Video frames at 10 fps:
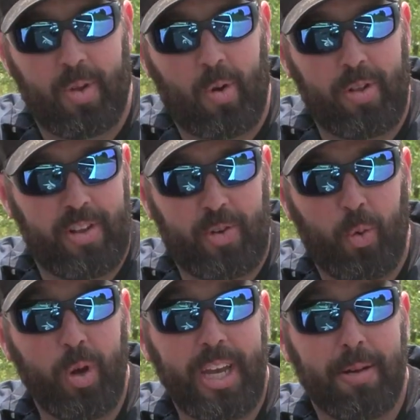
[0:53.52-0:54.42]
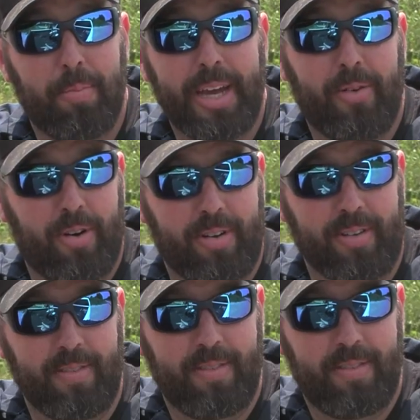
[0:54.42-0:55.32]
Or this tweed bed
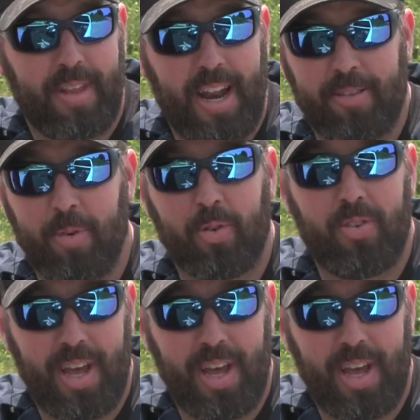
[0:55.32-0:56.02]
rug that has most